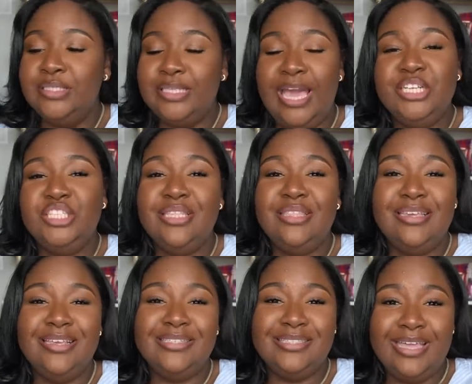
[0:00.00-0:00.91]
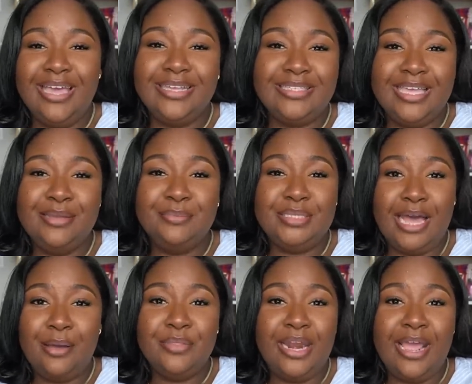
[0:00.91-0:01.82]
It's actually the exact same
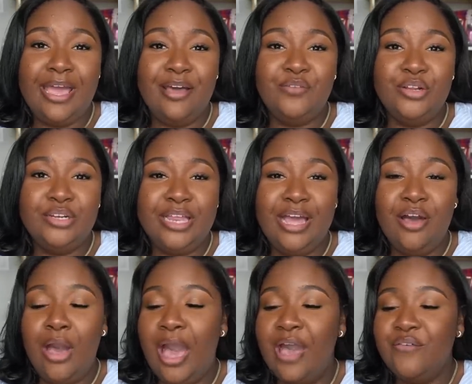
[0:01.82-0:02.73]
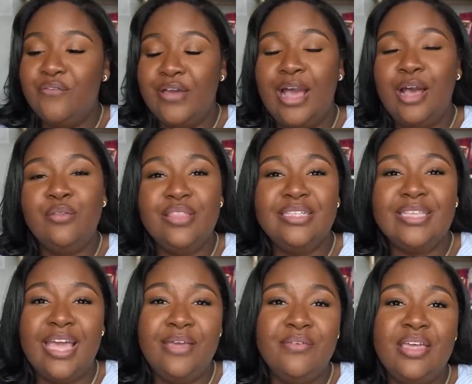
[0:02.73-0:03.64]
top that I have on now. I found this
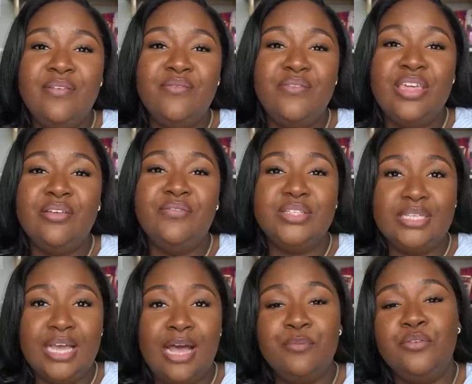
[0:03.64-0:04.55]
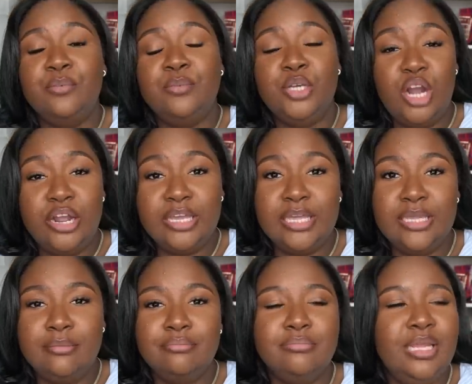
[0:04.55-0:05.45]
Ava and Viv top from
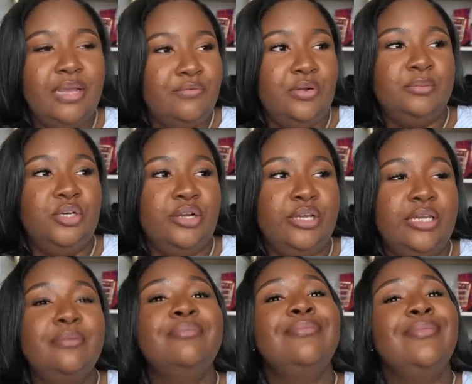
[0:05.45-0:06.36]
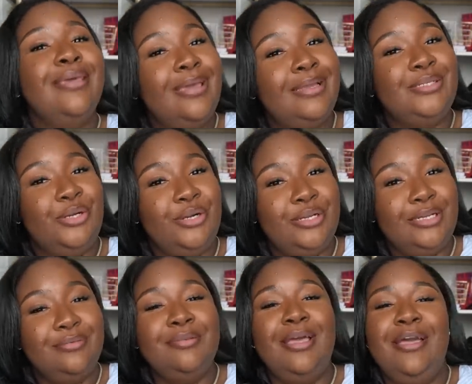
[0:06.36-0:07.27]
Target, not from Target, at
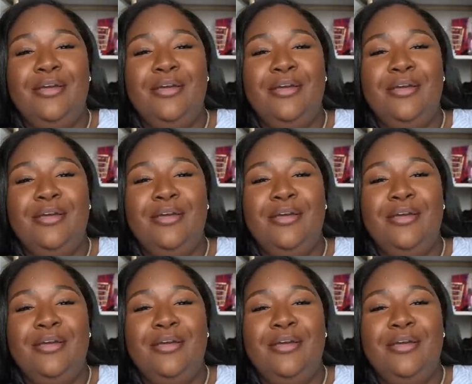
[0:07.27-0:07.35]
Target.